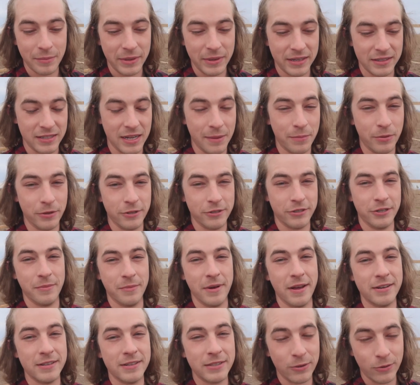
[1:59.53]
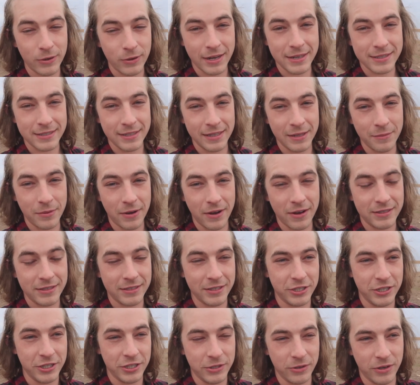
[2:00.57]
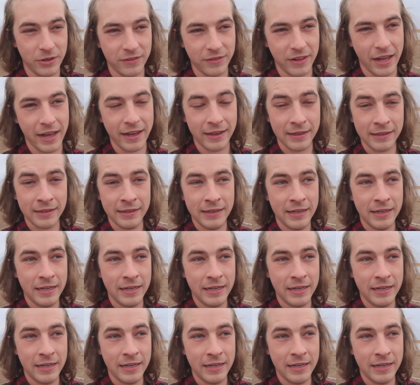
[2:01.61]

because I put too much sawdust in the box and she sort of like